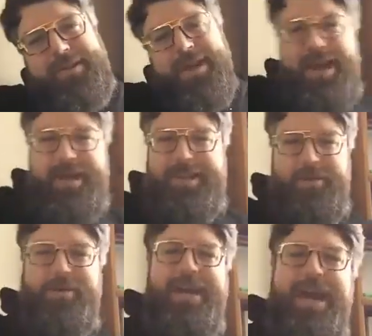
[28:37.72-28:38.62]
It's
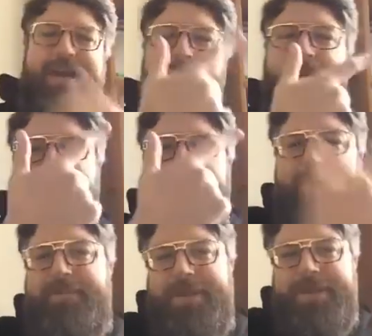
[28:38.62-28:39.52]
okay. I'm always
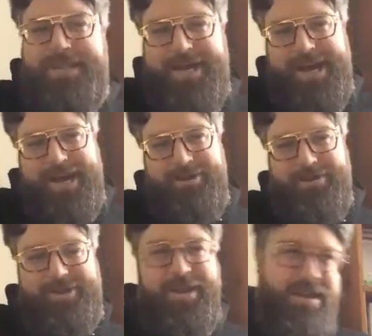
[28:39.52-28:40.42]
repping for the
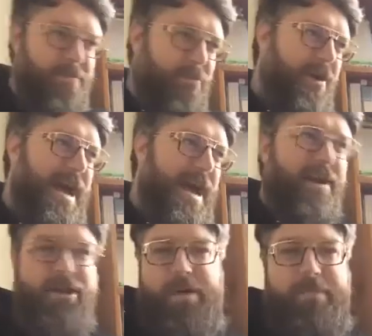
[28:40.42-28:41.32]
Tigers. Your boy,
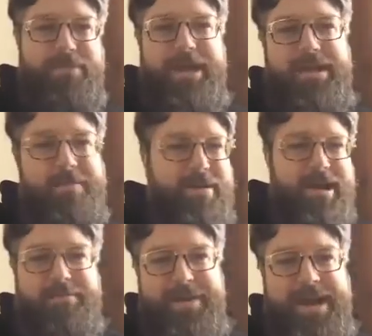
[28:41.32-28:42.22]
know I've been the
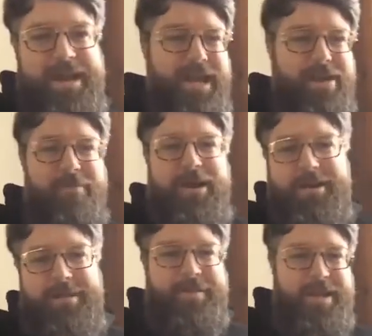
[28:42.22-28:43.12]
best man here at
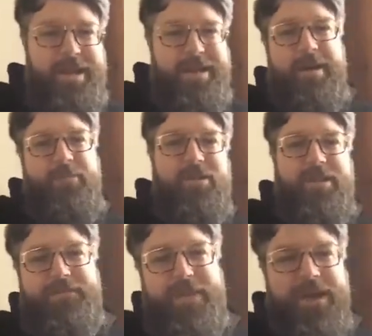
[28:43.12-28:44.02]
Clemson, coming with
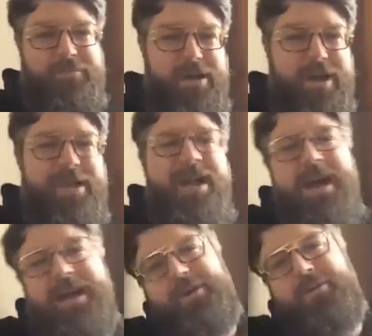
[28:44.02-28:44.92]
the fast Rams.
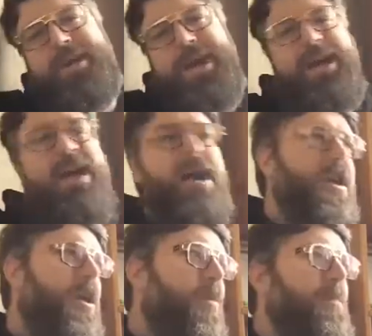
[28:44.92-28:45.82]
It's okay.
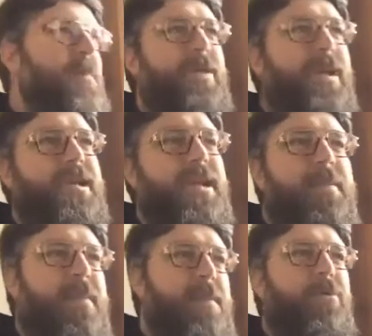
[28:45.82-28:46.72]
I'll be bitching.
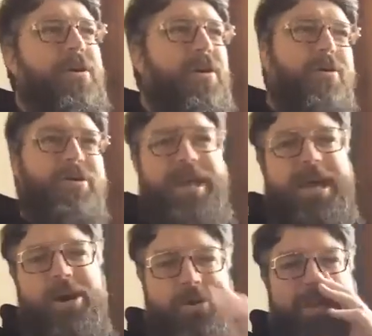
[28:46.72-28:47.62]
My boy all day,
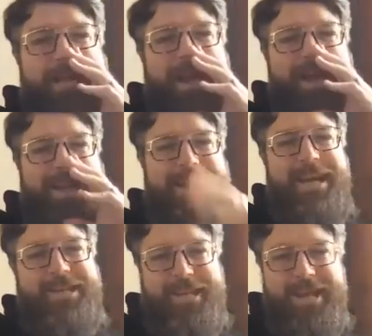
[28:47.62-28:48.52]
hold it down in the
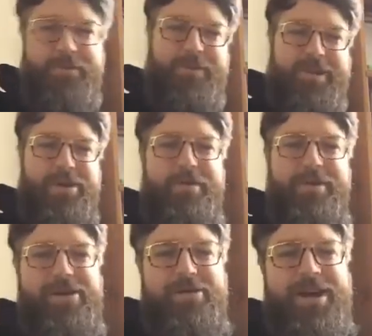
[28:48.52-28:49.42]
kitchen. What's going
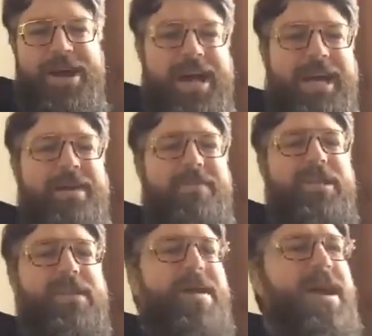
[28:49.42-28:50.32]
on? I give it a
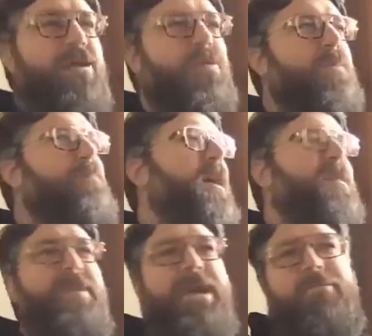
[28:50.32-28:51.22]
spank. Who the
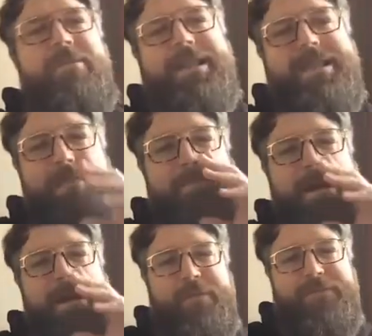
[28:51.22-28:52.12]
best speaker out there? My
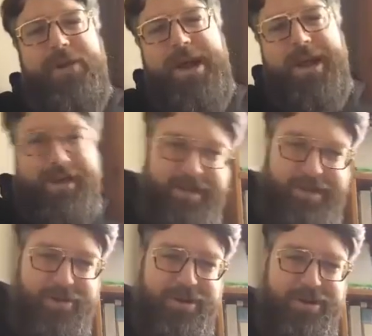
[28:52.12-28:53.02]
boy Frank. It's
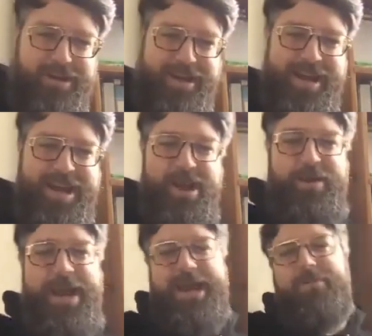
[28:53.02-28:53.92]
all good.
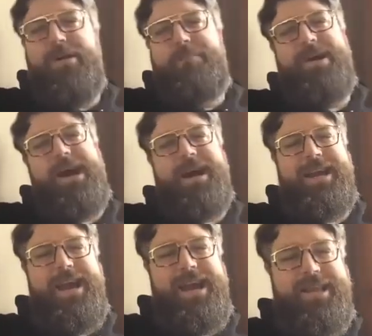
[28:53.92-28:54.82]
We out here on the
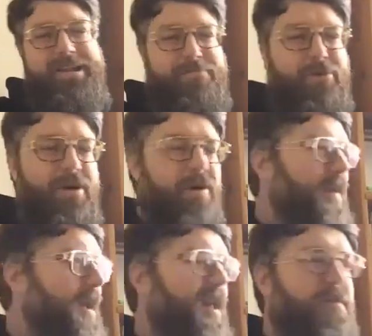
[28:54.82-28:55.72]
podcast. Your boy over
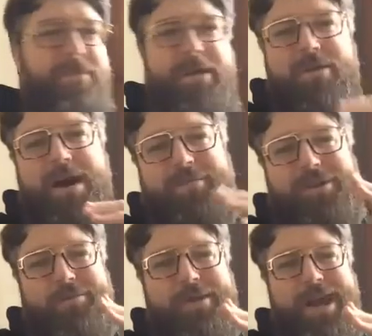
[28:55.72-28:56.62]
here spitting rhymes
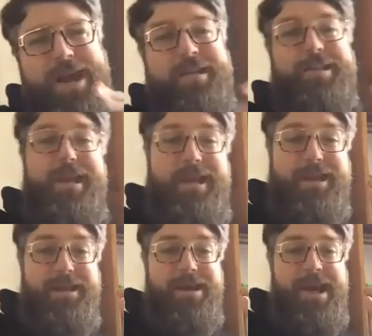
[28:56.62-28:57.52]
so nasty.
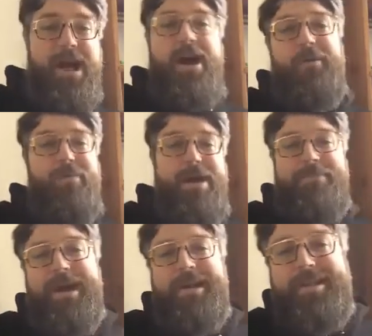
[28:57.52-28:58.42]
All right,
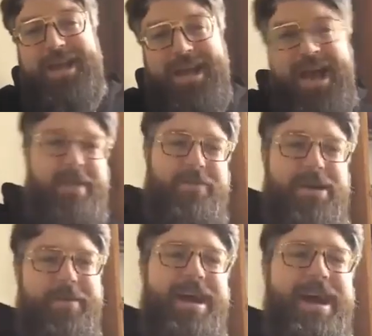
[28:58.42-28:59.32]
past D. I'm
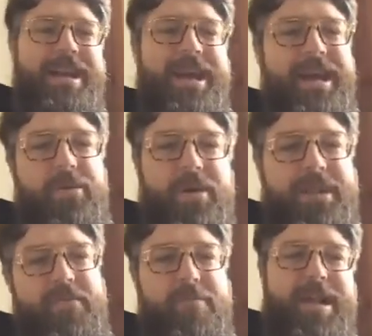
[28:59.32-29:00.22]
coming out here. No, I'll
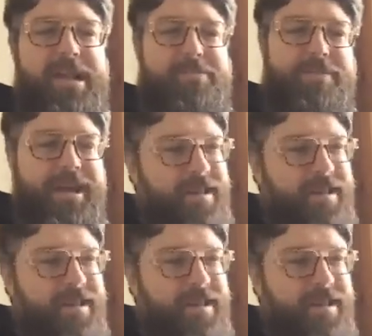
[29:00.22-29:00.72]
never pass B. It's